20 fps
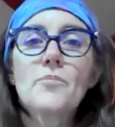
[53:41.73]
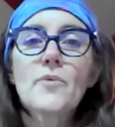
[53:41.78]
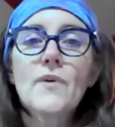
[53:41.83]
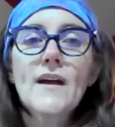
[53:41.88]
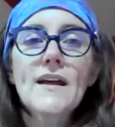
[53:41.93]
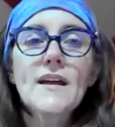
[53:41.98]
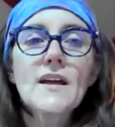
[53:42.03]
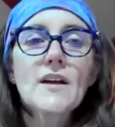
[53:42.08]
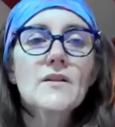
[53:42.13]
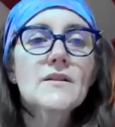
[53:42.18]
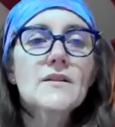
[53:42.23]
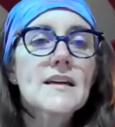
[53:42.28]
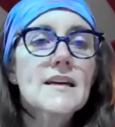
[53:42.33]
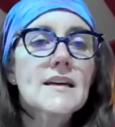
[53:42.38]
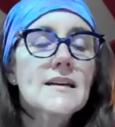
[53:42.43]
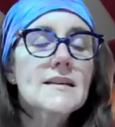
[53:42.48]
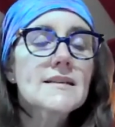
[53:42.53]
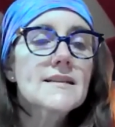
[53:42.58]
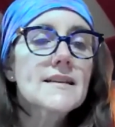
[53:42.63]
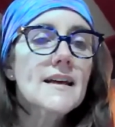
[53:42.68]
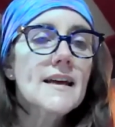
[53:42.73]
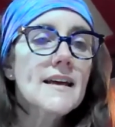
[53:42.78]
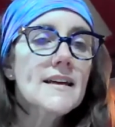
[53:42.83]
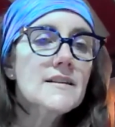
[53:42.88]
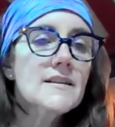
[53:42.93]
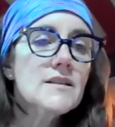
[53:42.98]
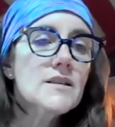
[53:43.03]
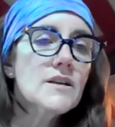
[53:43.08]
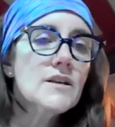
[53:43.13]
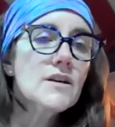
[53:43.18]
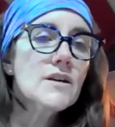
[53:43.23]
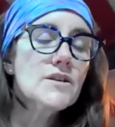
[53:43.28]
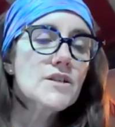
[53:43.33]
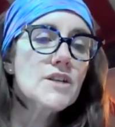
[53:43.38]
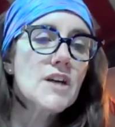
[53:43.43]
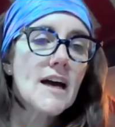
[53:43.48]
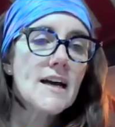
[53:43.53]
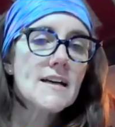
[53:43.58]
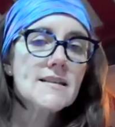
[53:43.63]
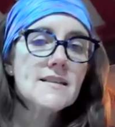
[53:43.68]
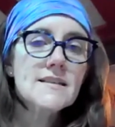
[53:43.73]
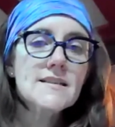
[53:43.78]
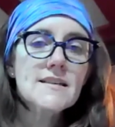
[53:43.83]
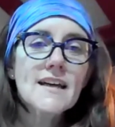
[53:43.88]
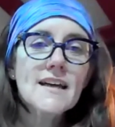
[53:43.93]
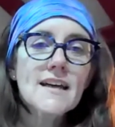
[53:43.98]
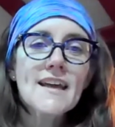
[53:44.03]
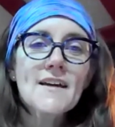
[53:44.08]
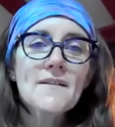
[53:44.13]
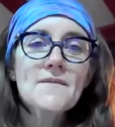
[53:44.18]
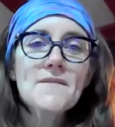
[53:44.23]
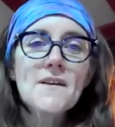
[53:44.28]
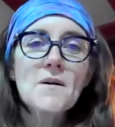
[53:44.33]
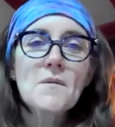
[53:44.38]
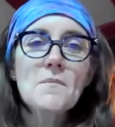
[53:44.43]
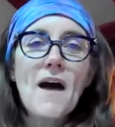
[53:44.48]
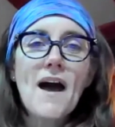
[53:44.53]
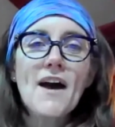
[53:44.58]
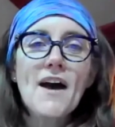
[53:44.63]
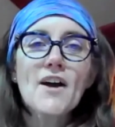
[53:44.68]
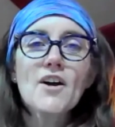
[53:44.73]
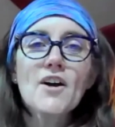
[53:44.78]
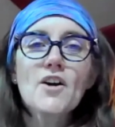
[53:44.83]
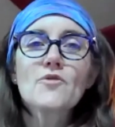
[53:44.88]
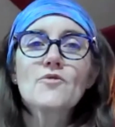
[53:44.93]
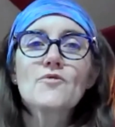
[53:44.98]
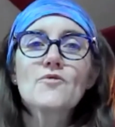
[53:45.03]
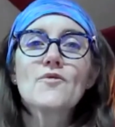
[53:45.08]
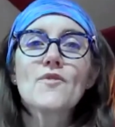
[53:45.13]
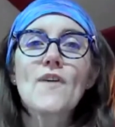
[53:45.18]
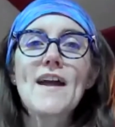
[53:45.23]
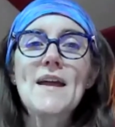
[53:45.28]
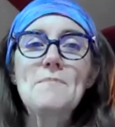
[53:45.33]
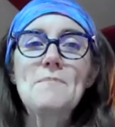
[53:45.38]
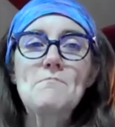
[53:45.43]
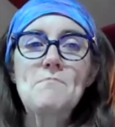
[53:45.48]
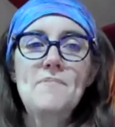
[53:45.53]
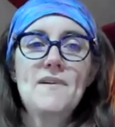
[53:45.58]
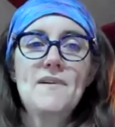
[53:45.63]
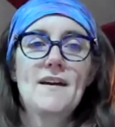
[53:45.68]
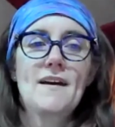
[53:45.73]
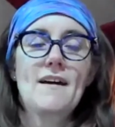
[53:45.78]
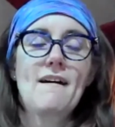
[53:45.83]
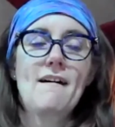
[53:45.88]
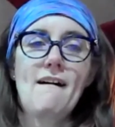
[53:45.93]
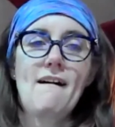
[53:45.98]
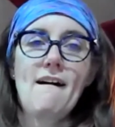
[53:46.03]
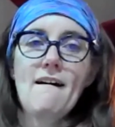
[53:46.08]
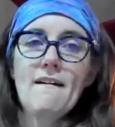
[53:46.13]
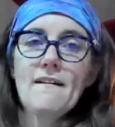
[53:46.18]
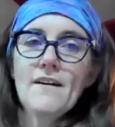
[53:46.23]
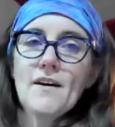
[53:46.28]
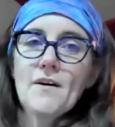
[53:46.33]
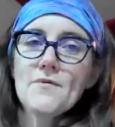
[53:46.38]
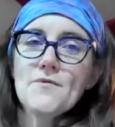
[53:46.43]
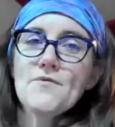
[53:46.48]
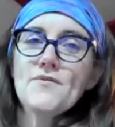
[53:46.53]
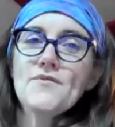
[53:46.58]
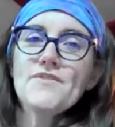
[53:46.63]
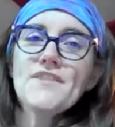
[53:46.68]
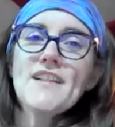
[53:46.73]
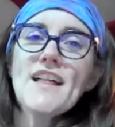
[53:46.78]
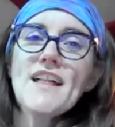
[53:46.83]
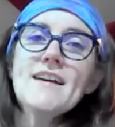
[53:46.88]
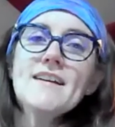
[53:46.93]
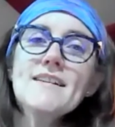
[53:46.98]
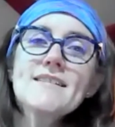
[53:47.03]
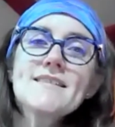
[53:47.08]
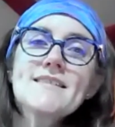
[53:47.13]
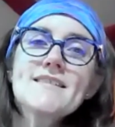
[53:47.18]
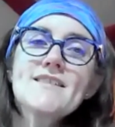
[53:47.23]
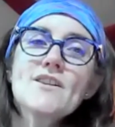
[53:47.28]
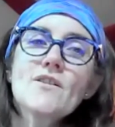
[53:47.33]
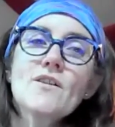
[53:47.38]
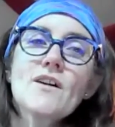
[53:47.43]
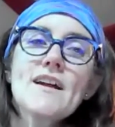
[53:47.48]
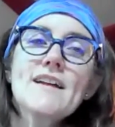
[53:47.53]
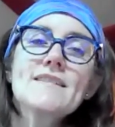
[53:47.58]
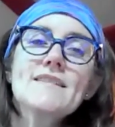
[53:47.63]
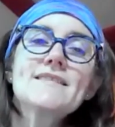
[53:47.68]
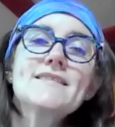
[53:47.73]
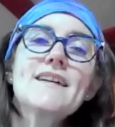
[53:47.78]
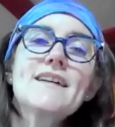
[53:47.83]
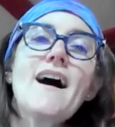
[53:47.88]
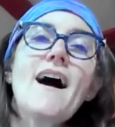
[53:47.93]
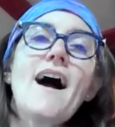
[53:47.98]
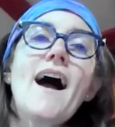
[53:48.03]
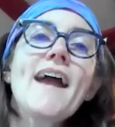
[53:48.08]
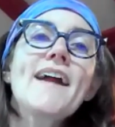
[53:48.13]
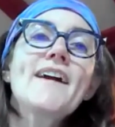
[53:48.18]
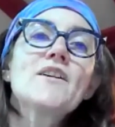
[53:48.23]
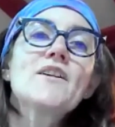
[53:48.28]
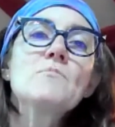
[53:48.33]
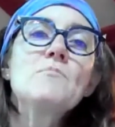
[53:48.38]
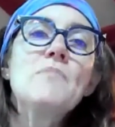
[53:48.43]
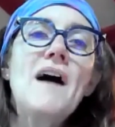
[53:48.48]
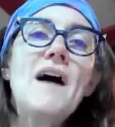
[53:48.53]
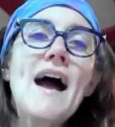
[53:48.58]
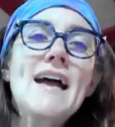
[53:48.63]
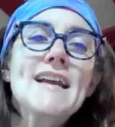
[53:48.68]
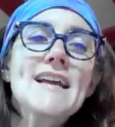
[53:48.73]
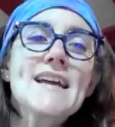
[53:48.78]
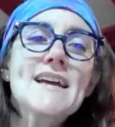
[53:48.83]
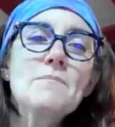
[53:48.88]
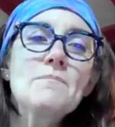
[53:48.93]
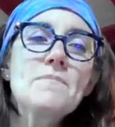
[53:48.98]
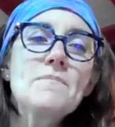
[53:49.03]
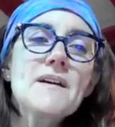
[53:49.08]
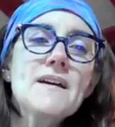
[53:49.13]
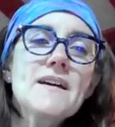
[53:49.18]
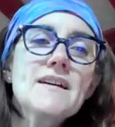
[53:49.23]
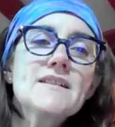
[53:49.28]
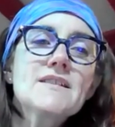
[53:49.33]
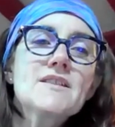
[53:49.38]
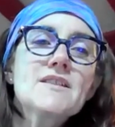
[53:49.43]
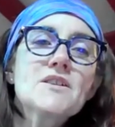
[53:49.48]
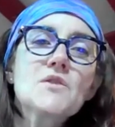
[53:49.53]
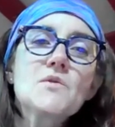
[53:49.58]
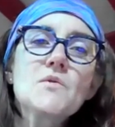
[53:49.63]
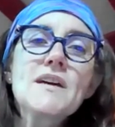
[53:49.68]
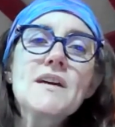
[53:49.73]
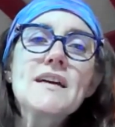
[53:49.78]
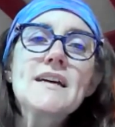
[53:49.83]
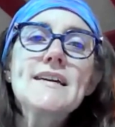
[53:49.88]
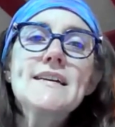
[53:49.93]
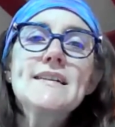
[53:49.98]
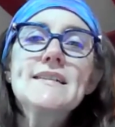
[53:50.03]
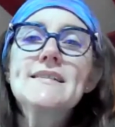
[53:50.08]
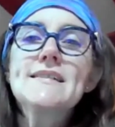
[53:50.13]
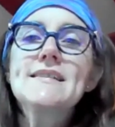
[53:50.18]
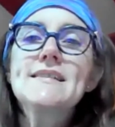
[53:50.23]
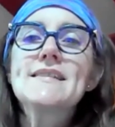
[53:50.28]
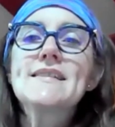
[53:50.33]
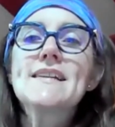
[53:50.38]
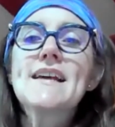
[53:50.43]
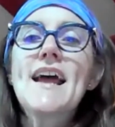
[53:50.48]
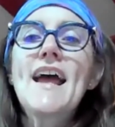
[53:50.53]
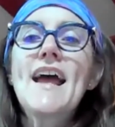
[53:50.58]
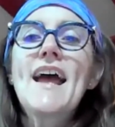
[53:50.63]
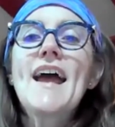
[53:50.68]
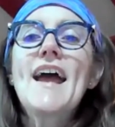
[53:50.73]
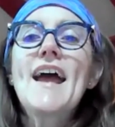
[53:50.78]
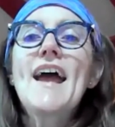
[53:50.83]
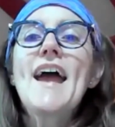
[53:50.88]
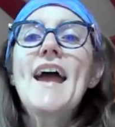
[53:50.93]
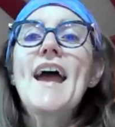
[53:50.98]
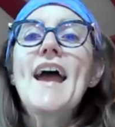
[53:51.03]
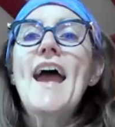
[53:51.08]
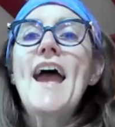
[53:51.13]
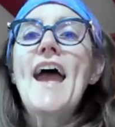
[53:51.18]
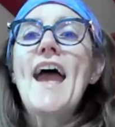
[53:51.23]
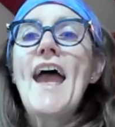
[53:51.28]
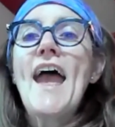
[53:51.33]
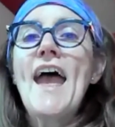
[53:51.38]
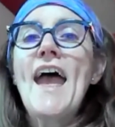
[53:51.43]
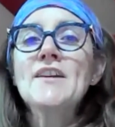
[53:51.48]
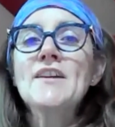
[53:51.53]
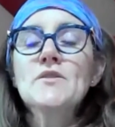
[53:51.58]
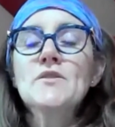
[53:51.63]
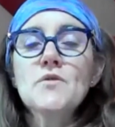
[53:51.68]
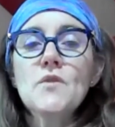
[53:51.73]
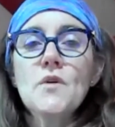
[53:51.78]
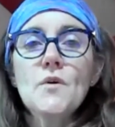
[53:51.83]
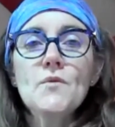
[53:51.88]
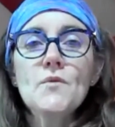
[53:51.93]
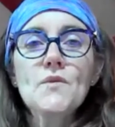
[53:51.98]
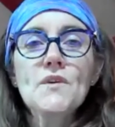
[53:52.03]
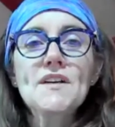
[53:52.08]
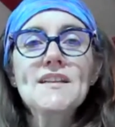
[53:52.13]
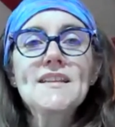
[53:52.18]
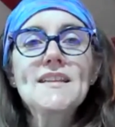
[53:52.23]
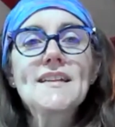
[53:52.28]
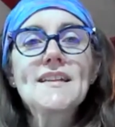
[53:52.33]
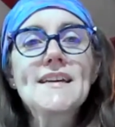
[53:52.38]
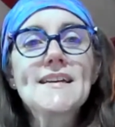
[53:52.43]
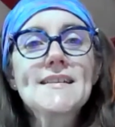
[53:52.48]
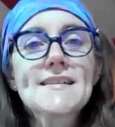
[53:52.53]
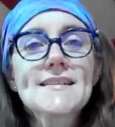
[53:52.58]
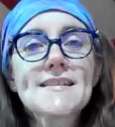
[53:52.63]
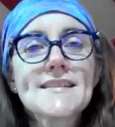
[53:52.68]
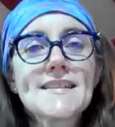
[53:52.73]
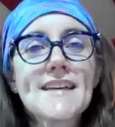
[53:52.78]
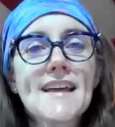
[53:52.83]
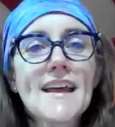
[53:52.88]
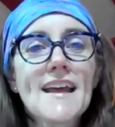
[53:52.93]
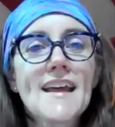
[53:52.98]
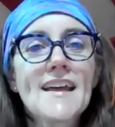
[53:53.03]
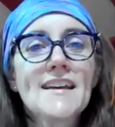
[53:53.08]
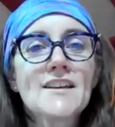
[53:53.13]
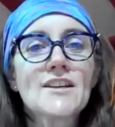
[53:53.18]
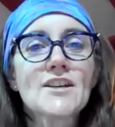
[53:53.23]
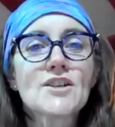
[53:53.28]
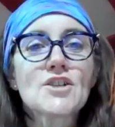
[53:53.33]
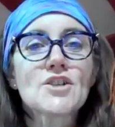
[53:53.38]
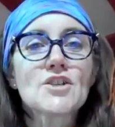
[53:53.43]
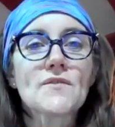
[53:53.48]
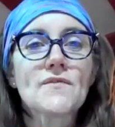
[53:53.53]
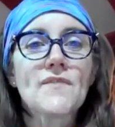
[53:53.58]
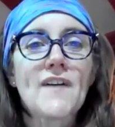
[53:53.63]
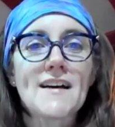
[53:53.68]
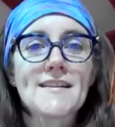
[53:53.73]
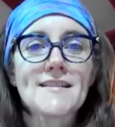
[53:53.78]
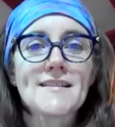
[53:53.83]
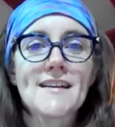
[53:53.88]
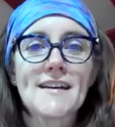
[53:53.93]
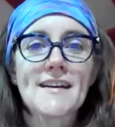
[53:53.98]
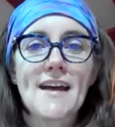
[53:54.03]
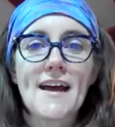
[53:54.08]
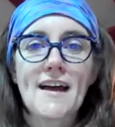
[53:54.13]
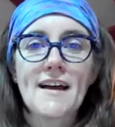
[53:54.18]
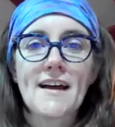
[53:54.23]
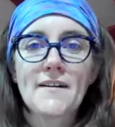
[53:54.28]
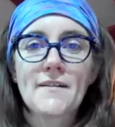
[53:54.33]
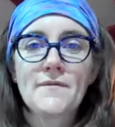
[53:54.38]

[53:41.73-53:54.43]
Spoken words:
Bring your knees into your chest, give them a great big hug, flex your entire body, big squeeze, and release into Shavasana.